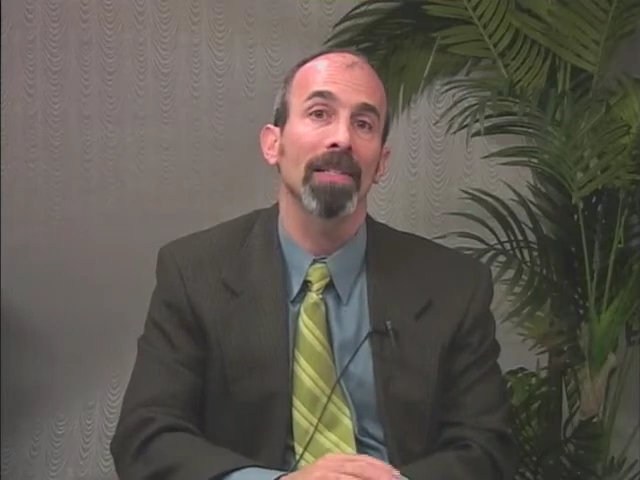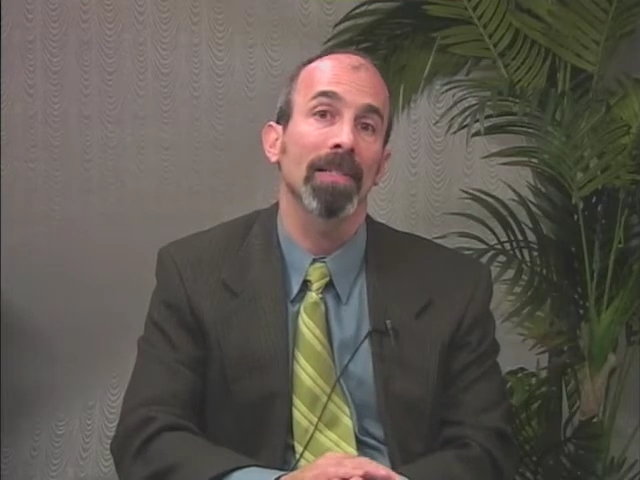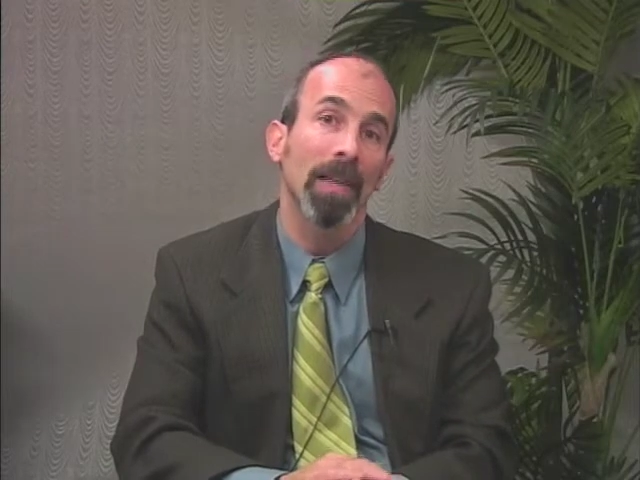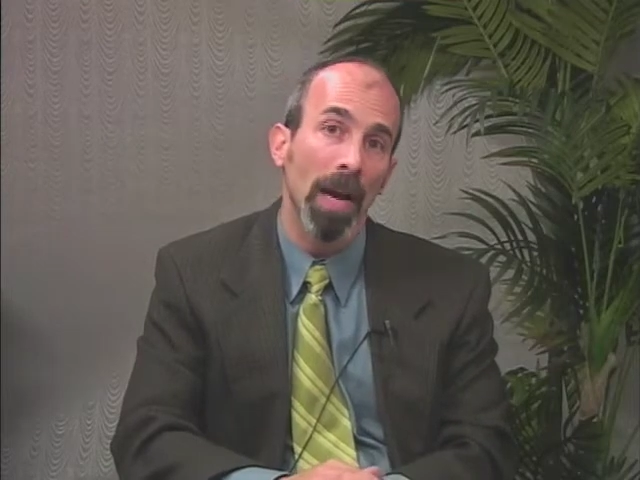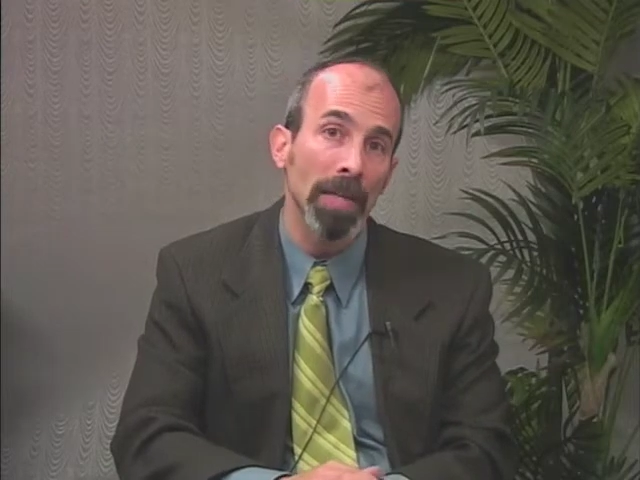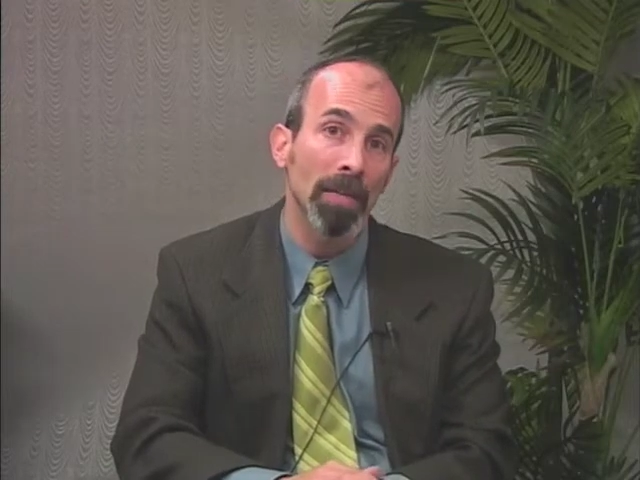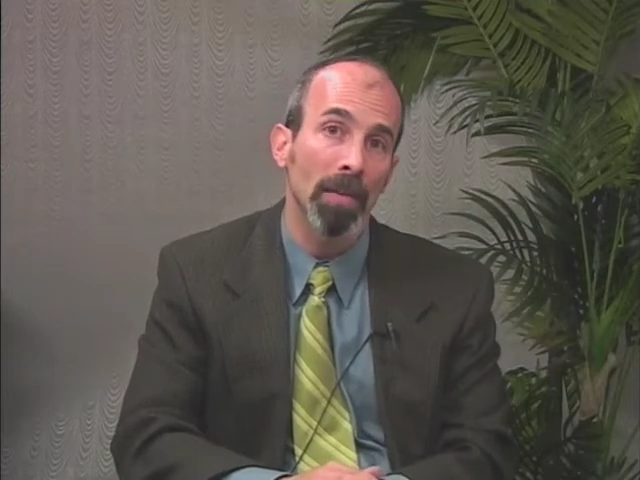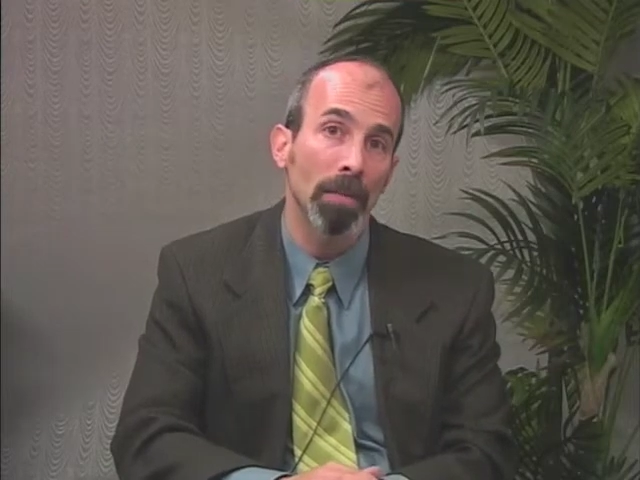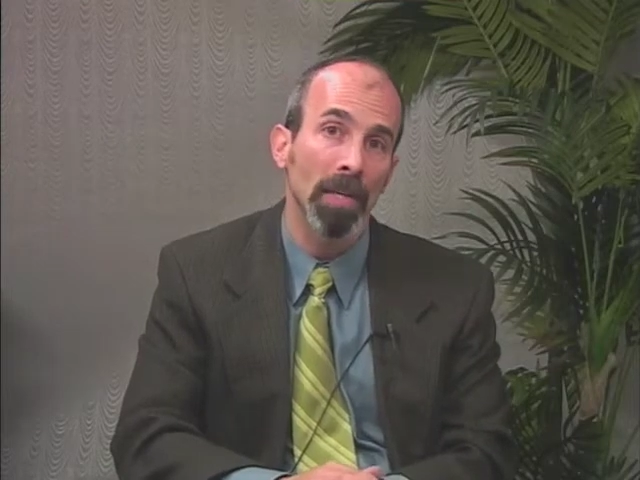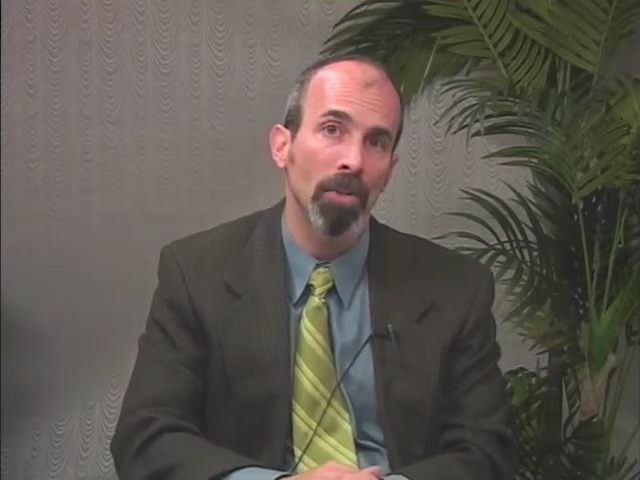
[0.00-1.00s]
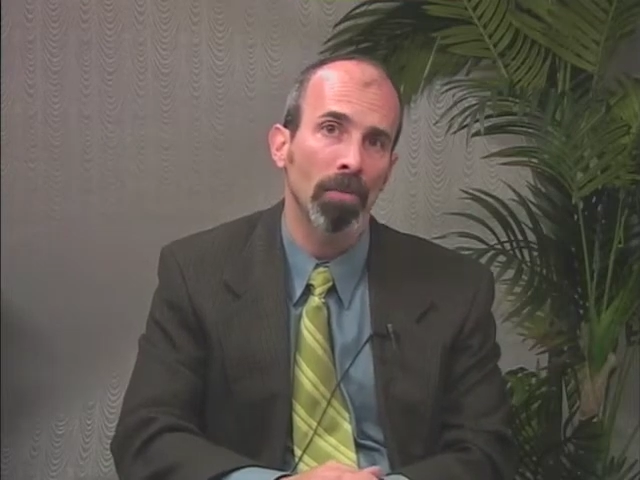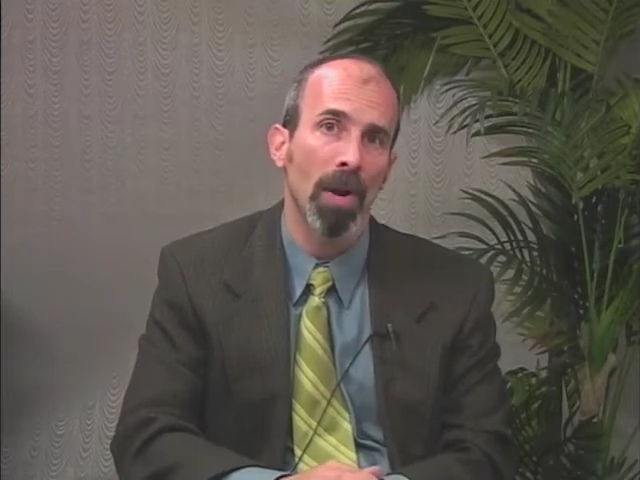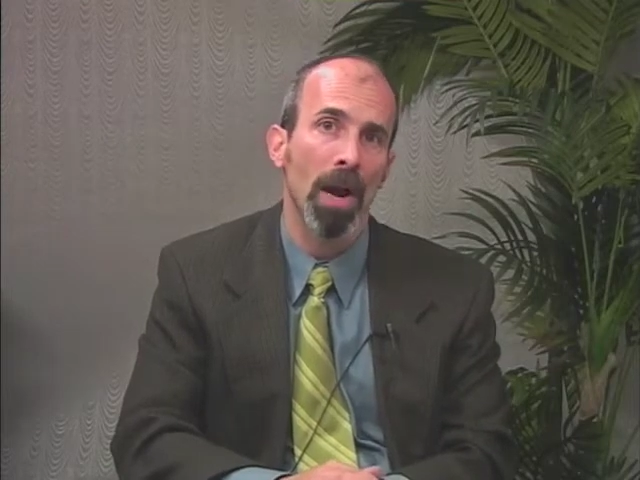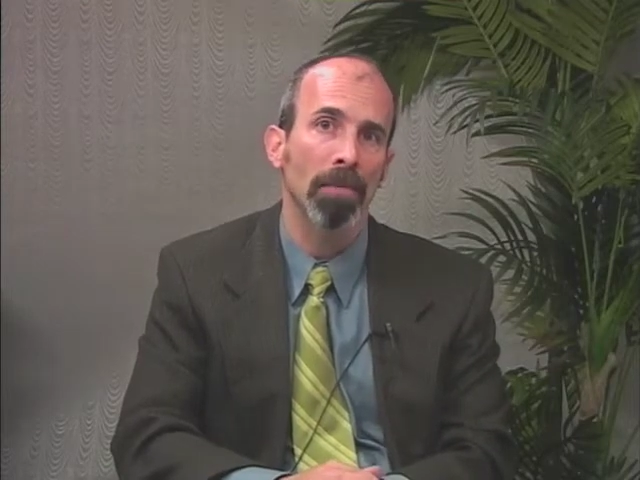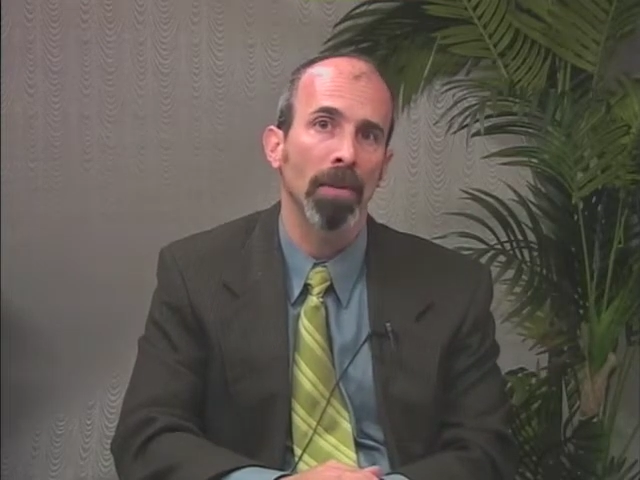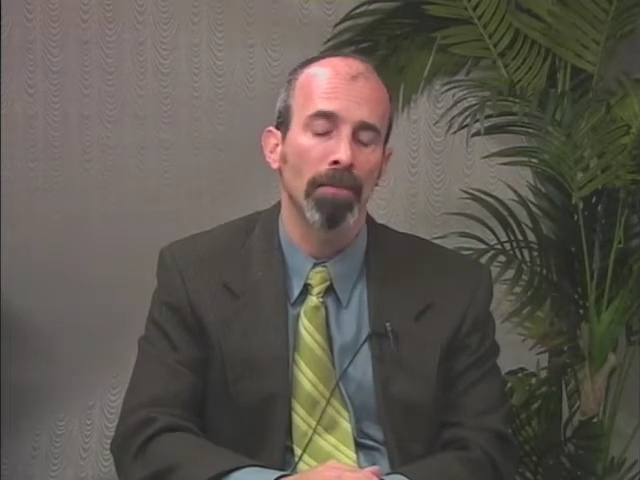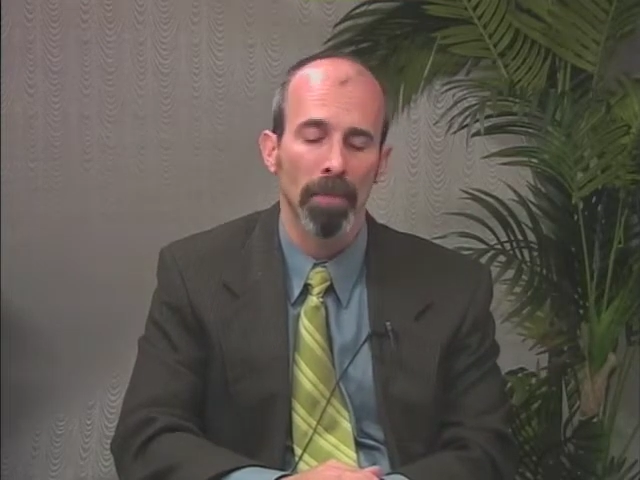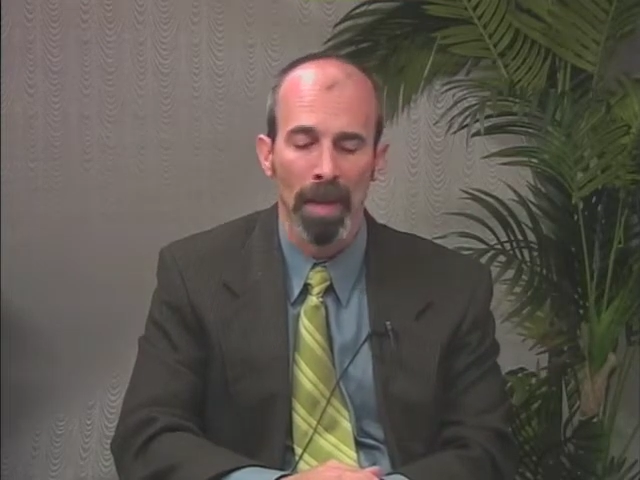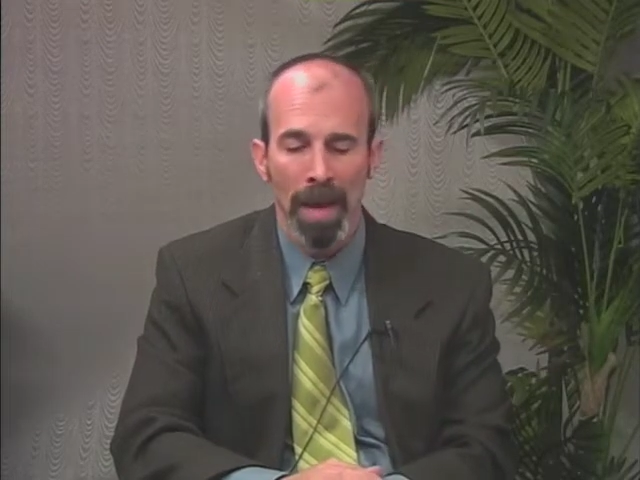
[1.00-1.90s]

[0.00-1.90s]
size of the budget problem